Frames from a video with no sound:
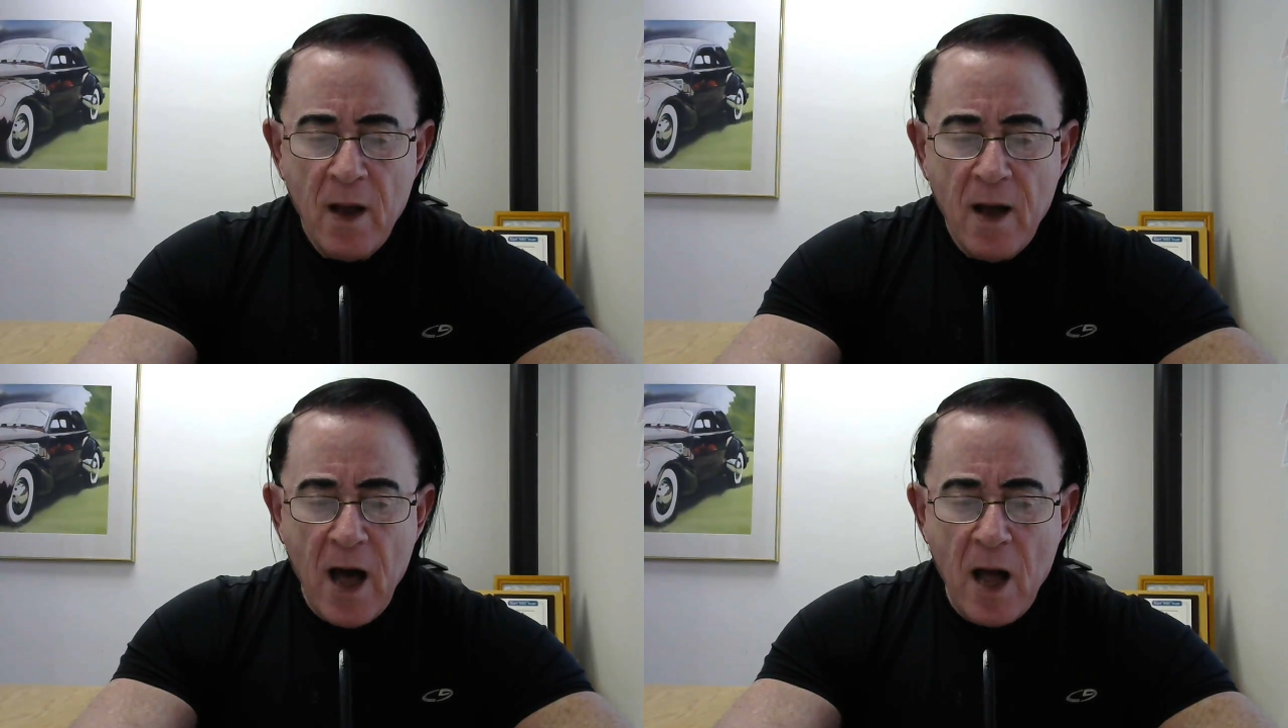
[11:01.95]

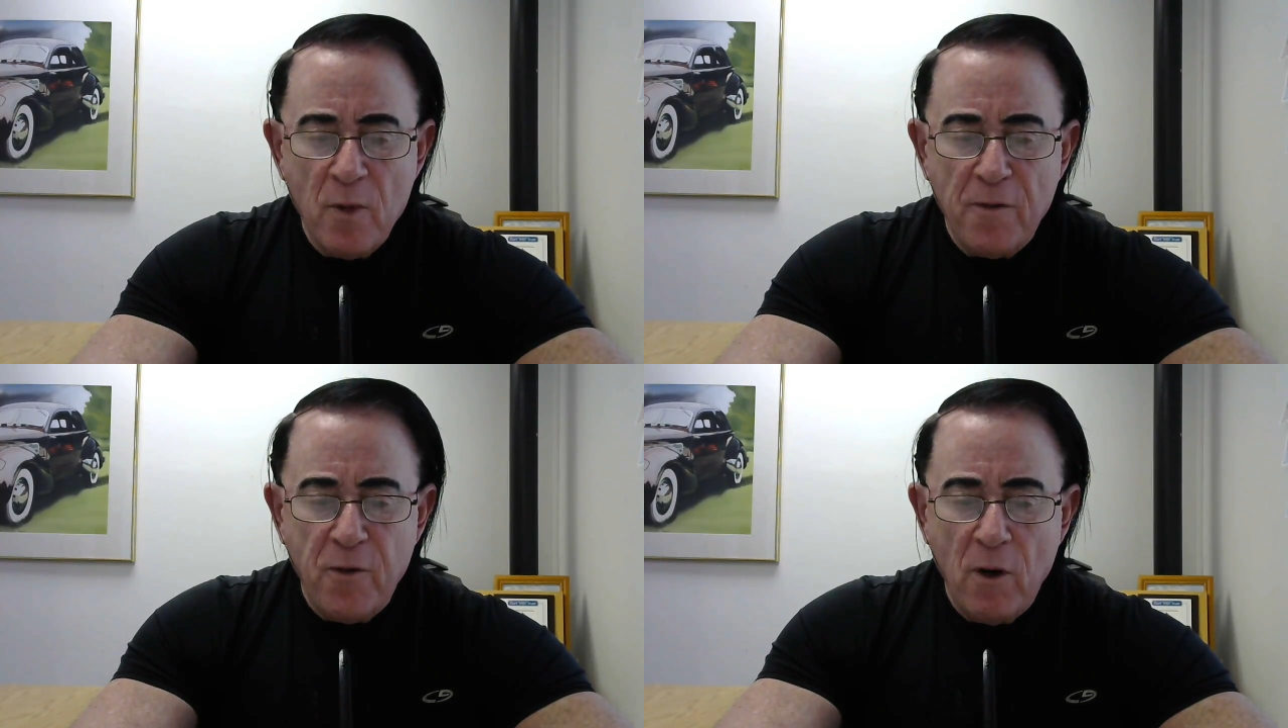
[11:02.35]

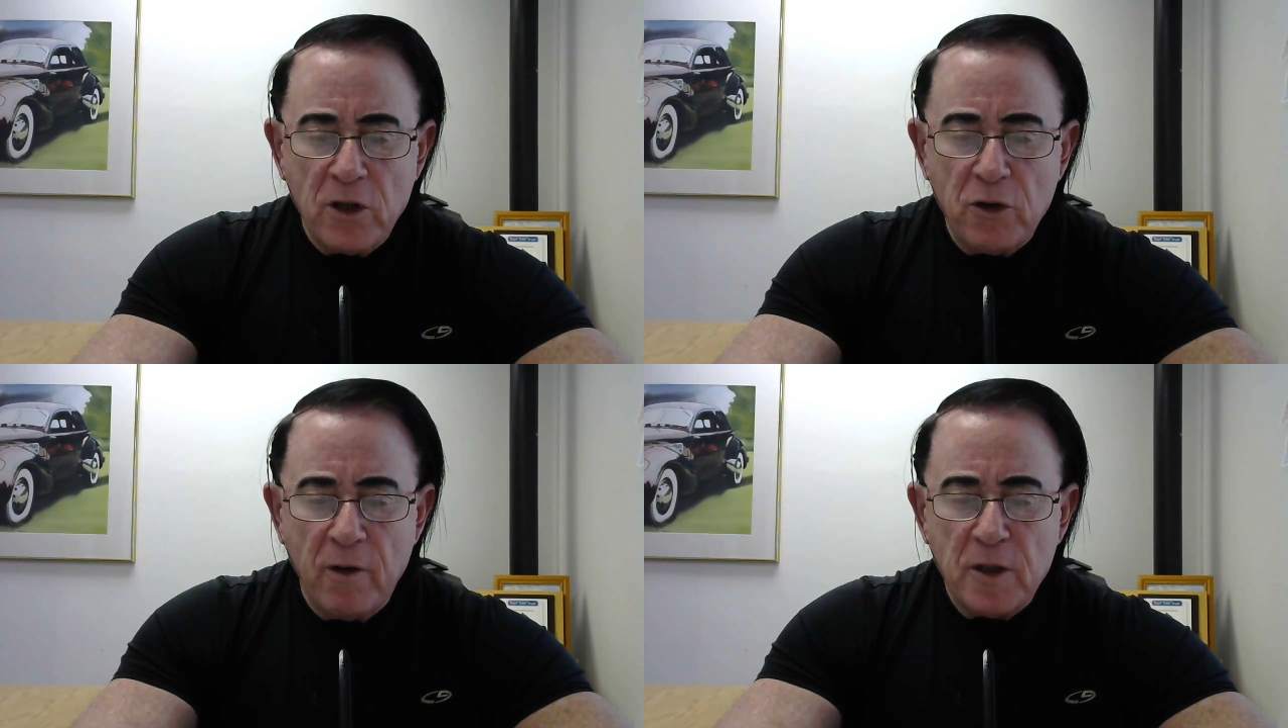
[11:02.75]
Admiral
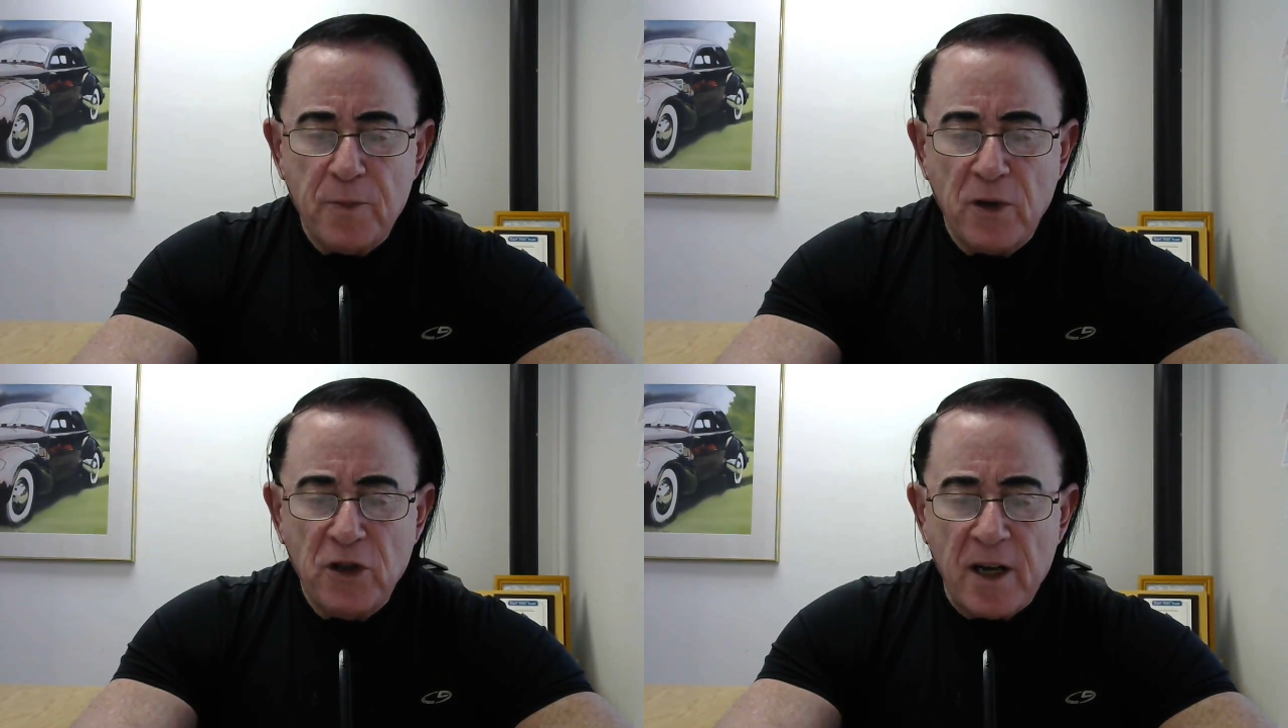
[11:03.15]
Forrester has
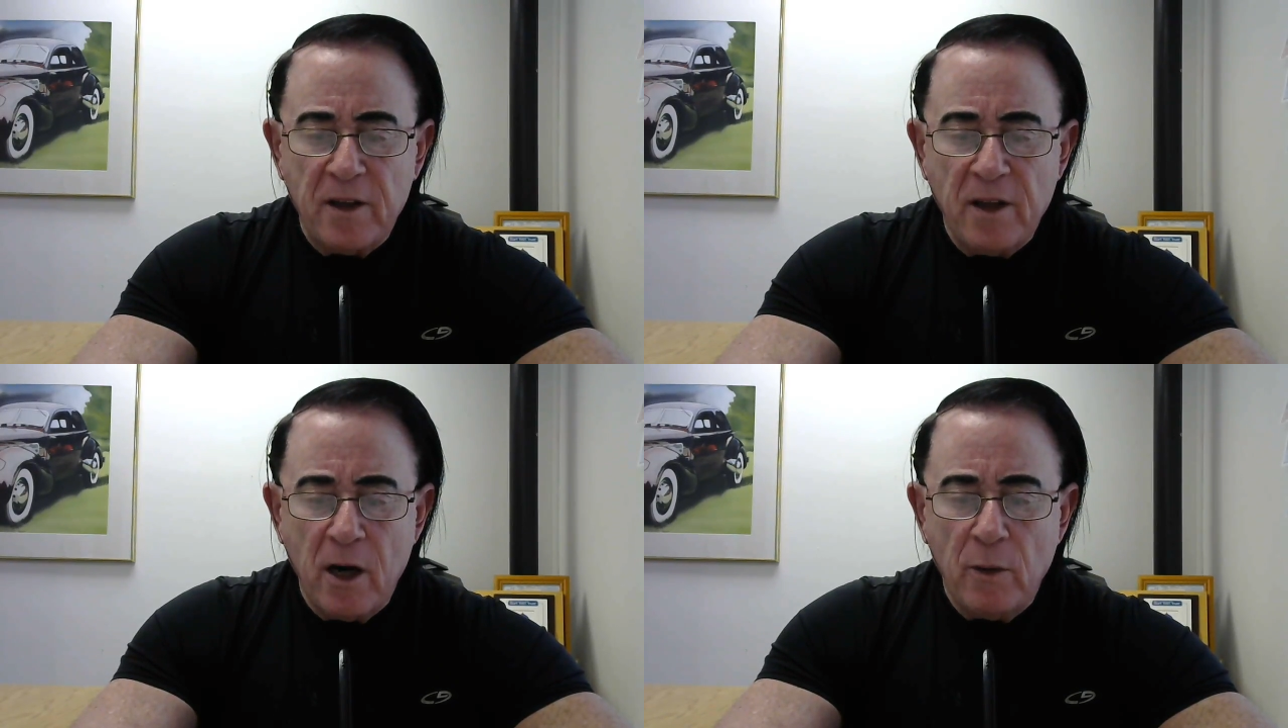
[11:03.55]

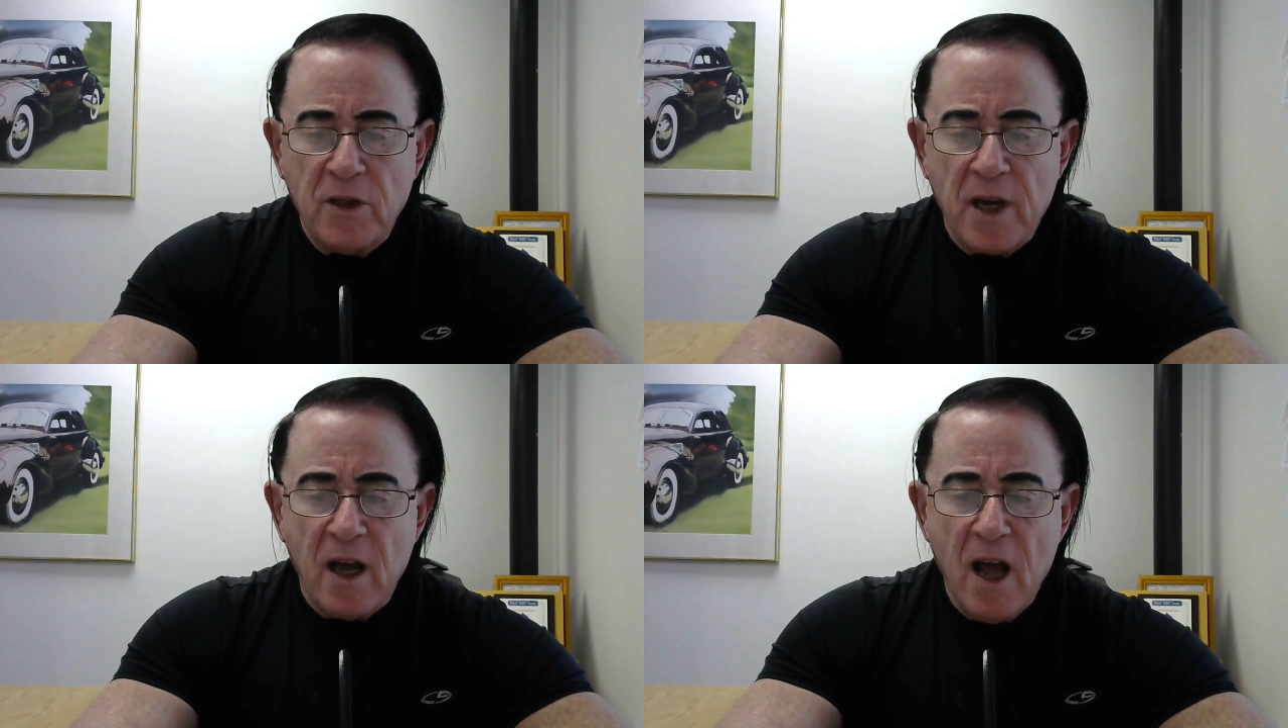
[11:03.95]
projected that it would
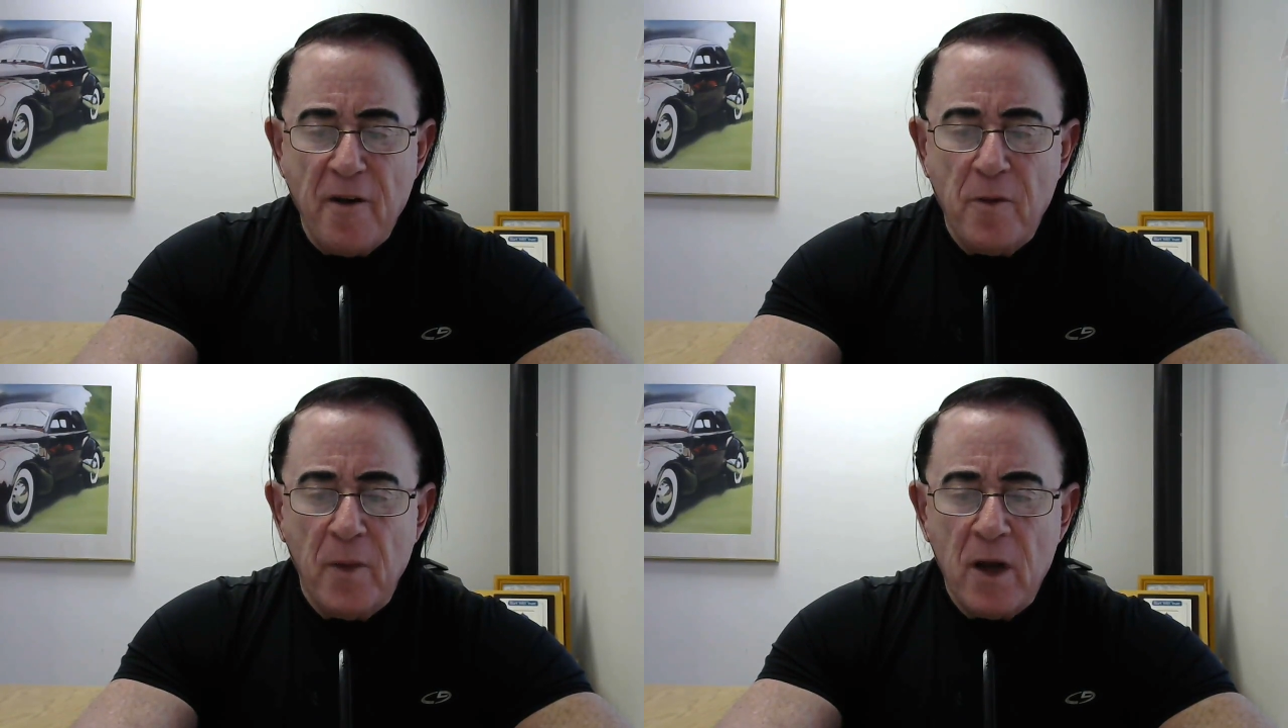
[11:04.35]
take
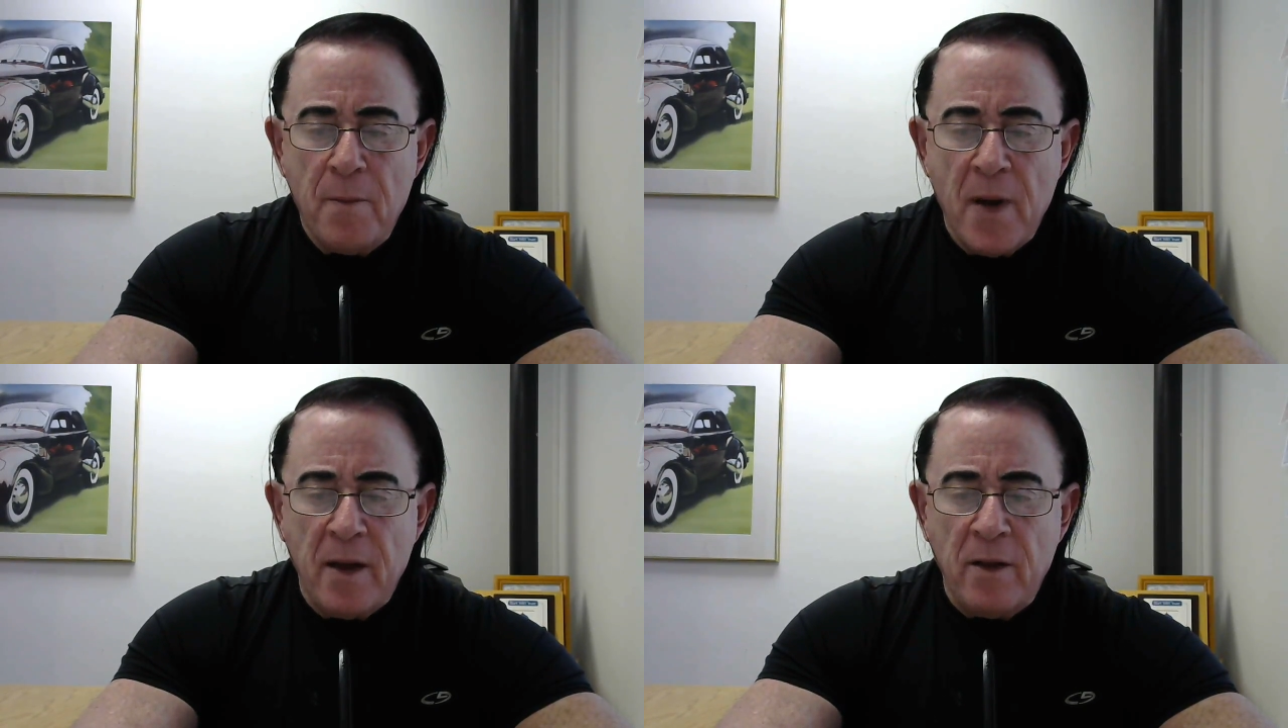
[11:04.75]
500,000
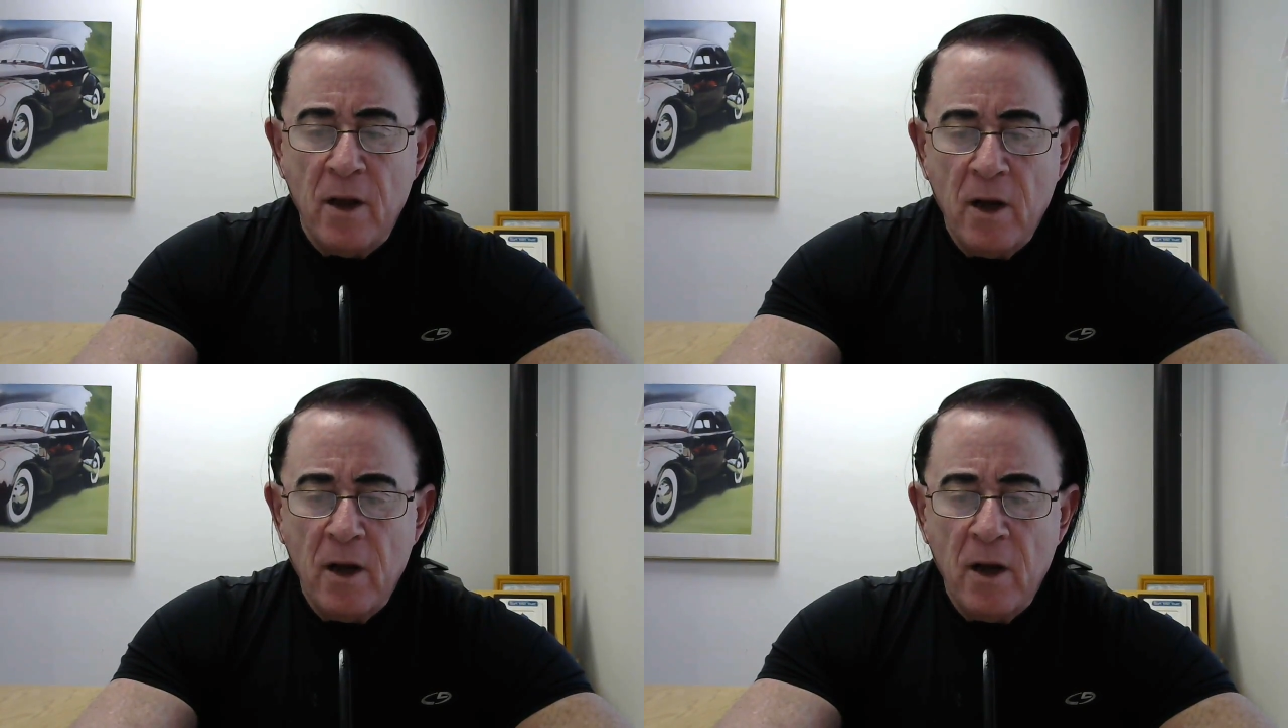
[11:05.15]
men